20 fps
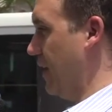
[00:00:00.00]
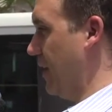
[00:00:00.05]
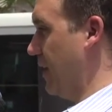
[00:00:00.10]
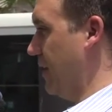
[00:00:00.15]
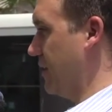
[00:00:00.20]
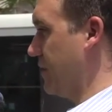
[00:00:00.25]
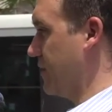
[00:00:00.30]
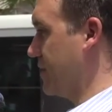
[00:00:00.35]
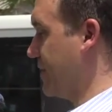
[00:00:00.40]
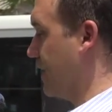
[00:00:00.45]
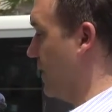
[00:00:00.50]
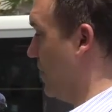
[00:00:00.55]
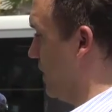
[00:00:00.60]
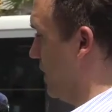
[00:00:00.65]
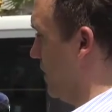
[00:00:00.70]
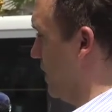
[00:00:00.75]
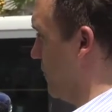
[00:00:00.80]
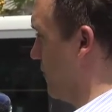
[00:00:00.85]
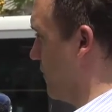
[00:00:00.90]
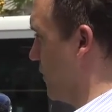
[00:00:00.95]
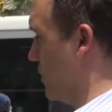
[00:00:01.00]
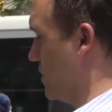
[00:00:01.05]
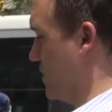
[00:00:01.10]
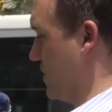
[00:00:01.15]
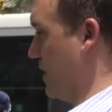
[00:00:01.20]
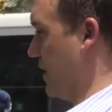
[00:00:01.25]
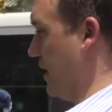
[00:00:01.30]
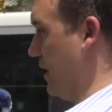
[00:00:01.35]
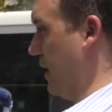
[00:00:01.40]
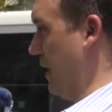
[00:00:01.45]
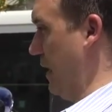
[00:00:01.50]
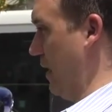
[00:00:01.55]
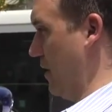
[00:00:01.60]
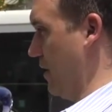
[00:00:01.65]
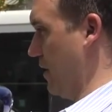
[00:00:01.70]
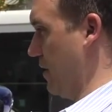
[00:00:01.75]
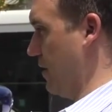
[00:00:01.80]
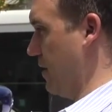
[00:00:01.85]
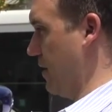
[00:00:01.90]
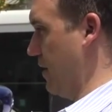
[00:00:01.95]
I understand the first thing,
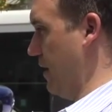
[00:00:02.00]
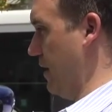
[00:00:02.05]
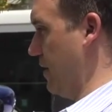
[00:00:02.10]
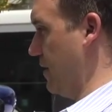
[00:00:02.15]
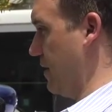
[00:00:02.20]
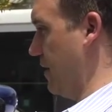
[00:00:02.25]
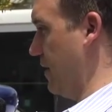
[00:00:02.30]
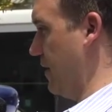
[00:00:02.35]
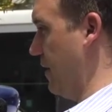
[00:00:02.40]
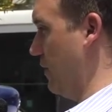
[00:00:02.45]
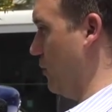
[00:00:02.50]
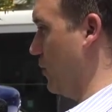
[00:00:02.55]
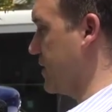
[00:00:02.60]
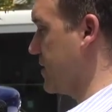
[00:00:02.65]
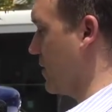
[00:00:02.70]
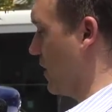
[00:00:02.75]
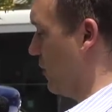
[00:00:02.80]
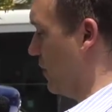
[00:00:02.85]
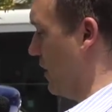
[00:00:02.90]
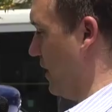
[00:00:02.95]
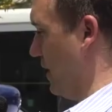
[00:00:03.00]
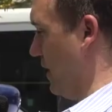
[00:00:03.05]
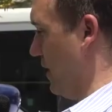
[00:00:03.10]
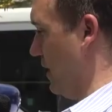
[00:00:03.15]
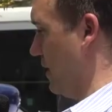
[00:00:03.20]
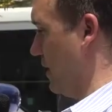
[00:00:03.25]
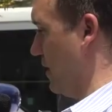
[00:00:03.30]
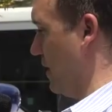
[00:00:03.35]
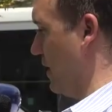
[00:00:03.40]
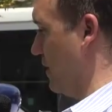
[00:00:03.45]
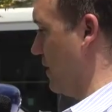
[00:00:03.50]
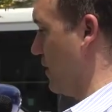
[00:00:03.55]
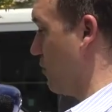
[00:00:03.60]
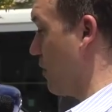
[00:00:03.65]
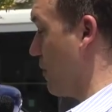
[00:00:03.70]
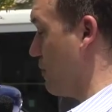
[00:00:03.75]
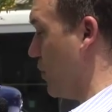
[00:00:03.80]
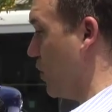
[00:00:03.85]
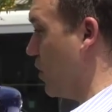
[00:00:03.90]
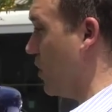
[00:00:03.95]
it was the
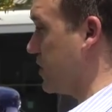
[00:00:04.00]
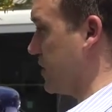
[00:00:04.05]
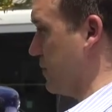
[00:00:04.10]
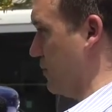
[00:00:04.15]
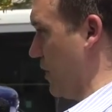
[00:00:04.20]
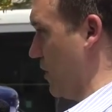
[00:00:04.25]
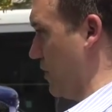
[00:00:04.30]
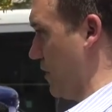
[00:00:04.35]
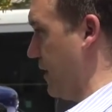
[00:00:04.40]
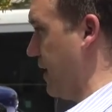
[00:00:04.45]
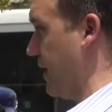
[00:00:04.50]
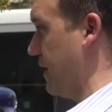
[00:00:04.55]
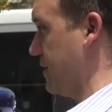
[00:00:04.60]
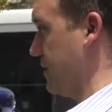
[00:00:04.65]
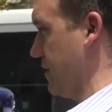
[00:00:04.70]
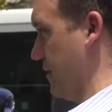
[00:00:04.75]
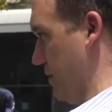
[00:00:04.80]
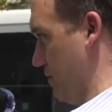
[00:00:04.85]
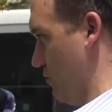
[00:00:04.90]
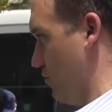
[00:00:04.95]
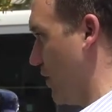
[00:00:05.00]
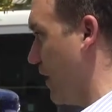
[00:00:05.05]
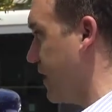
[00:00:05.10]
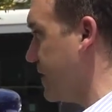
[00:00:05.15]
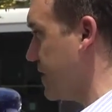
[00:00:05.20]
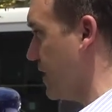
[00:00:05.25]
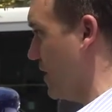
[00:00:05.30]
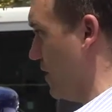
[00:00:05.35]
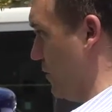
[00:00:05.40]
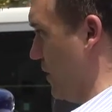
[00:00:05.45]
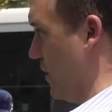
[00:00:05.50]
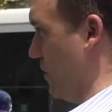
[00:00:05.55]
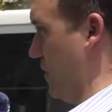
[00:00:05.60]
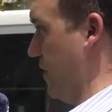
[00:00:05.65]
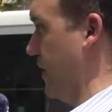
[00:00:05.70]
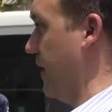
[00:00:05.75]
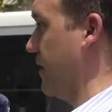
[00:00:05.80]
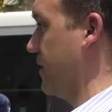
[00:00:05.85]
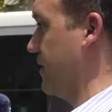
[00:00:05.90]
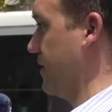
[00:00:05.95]
report about that, writing about
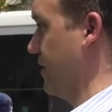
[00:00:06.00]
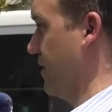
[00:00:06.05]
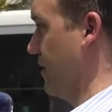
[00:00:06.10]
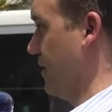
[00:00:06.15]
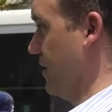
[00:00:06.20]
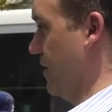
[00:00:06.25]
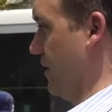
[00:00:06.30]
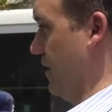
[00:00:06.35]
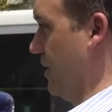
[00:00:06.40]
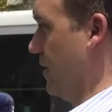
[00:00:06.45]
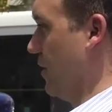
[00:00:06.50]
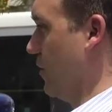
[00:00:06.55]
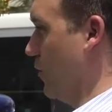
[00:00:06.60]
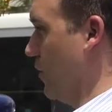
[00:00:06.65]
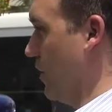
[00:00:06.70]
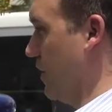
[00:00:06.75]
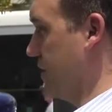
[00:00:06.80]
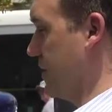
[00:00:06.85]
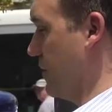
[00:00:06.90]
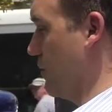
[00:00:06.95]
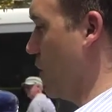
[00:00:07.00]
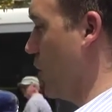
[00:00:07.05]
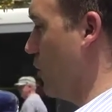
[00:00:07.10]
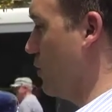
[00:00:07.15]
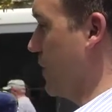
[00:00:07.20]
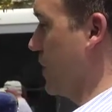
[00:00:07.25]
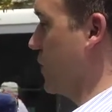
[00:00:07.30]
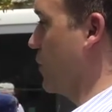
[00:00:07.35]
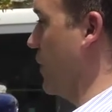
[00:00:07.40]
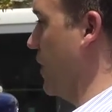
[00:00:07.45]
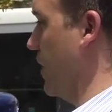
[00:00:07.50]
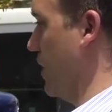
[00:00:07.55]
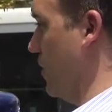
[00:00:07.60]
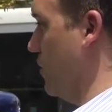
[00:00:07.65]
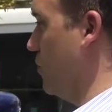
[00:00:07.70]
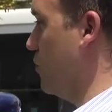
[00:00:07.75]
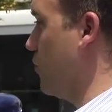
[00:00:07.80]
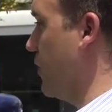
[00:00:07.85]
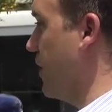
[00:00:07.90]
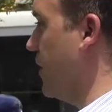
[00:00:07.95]
that, was a moment where
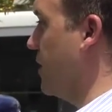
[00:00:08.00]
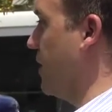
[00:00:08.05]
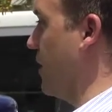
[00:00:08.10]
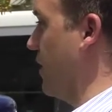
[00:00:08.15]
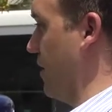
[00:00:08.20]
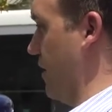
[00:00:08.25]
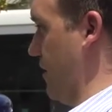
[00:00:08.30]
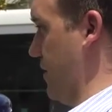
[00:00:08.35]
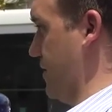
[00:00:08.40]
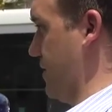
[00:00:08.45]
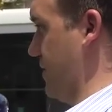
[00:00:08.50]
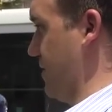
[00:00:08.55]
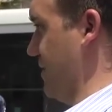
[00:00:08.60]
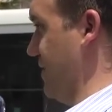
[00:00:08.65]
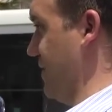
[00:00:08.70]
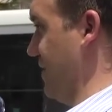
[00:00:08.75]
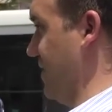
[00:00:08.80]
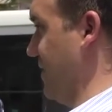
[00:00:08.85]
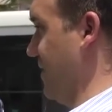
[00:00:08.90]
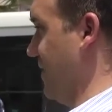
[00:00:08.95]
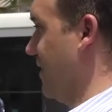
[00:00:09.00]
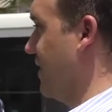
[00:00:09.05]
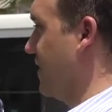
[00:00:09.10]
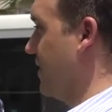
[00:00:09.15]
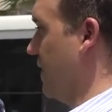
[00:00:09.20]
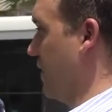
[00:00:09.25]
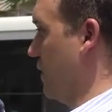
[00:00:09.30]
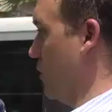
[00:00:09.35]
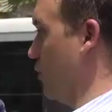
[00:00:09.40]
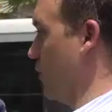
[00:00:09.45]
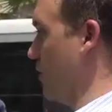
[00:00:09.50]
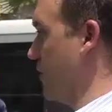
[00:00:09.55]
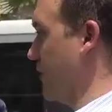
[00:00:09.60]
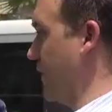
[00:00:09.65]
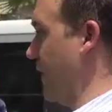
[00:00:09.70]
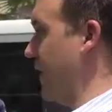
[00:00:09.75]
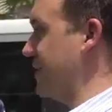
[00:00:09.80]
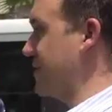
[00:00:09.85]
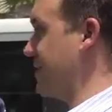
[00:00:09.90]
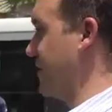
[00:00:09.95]
you realized that you were
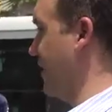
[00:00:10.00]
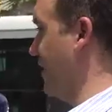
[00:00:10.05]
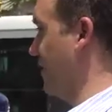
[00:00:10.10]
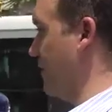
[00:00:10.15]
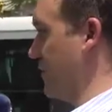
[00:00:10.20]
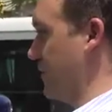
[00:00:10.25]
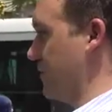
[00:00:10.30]
facing a